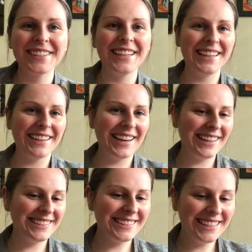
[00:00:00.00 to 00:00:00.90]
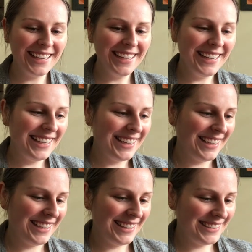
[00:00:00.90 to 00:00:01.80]
for you guys
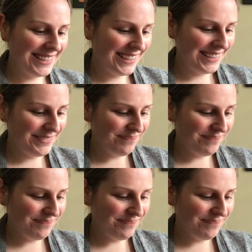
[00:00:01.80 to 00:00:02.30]
and uh,